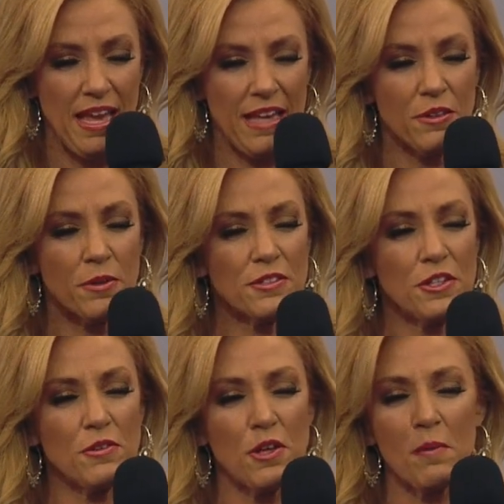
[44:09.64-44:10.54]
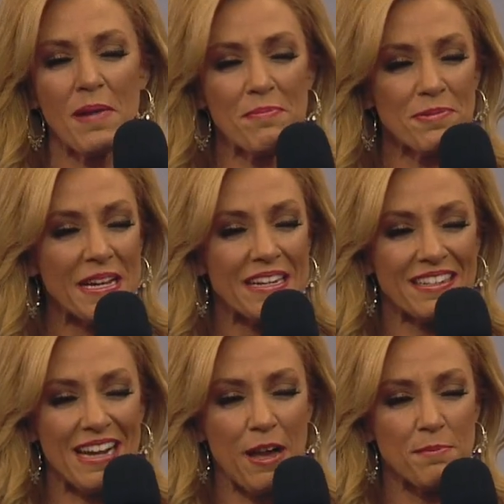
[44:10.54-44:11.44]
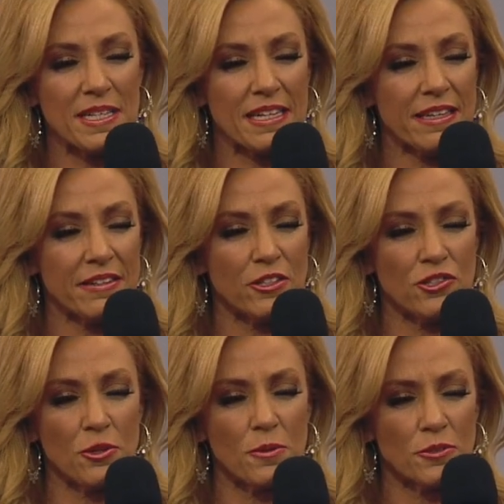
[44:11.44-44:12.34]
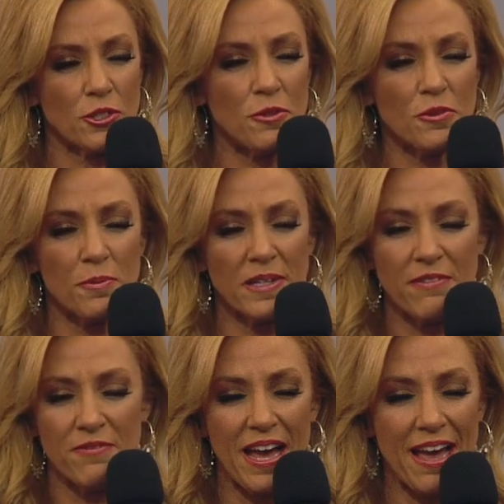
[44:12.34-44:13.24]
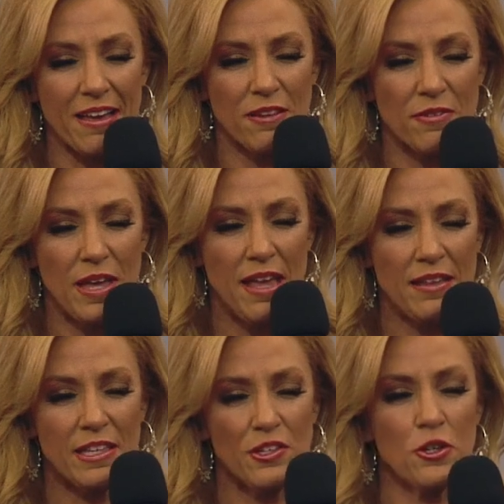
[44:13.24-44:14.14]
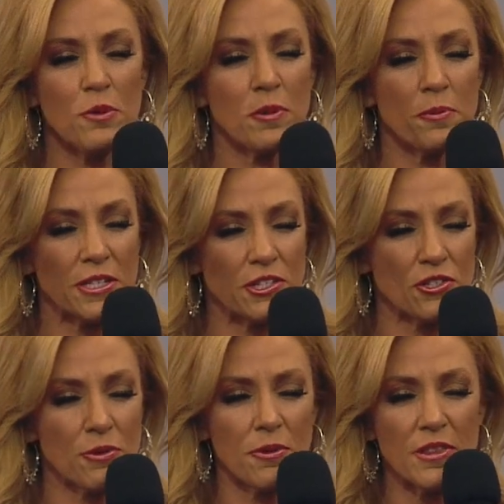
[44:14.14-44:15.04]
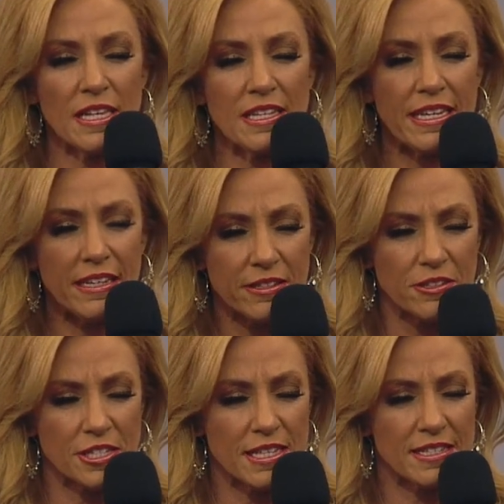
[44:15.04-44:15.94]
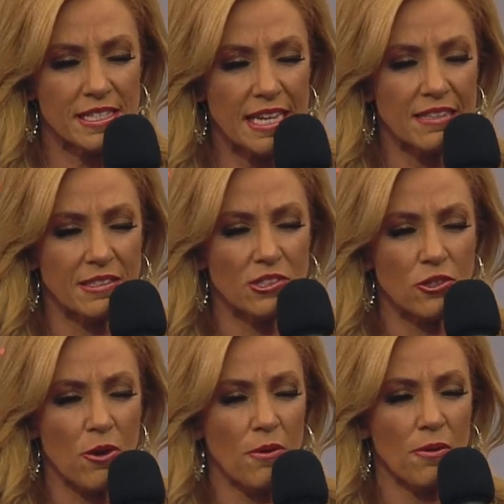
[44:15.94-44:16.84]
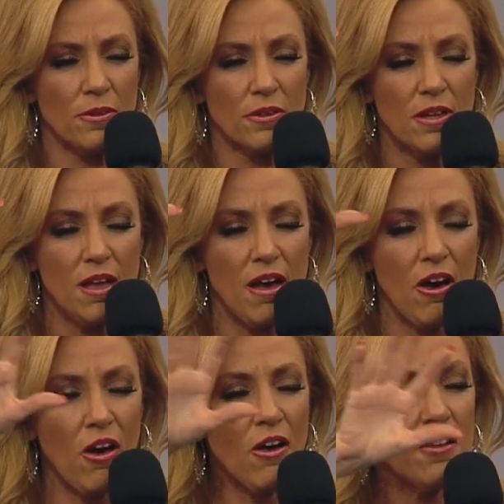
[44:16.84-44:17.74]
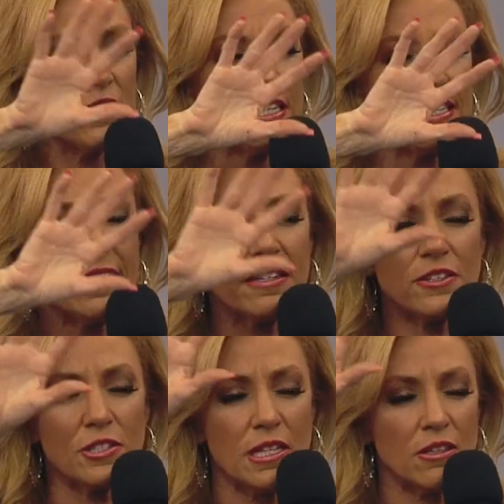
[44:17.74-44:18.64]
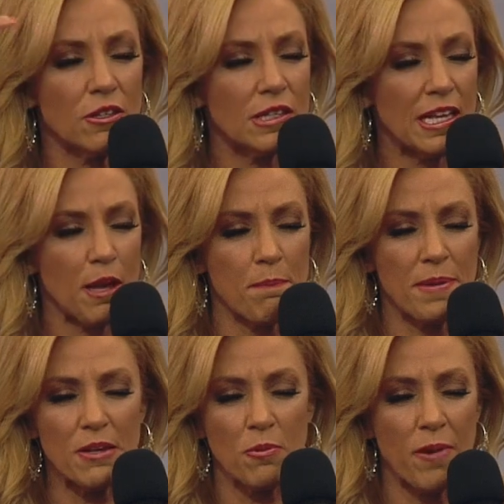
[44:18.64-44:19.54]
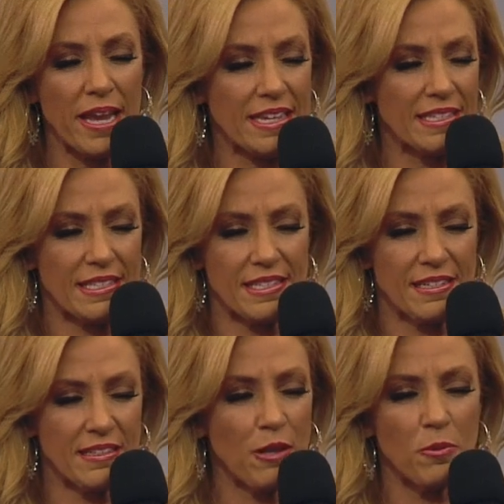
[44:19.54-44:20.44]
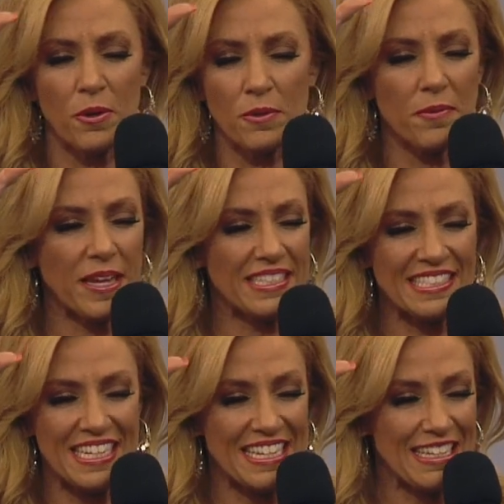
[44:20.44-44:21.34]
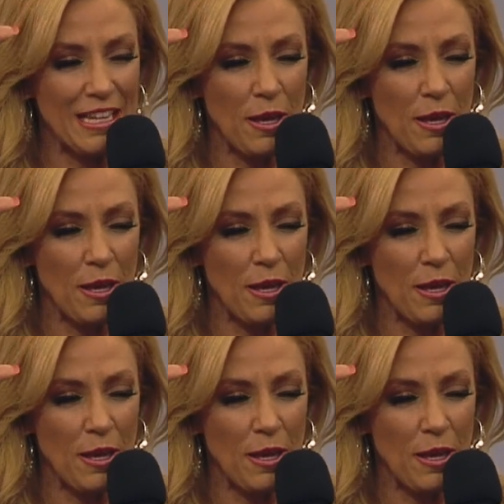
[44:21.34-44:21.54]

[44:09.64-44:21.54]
And Lord, you know my prayer. I'm declaring Joel 2:25 that you will restore the years that Satan stole. All the years that looked like a big waste, they weren't wasted.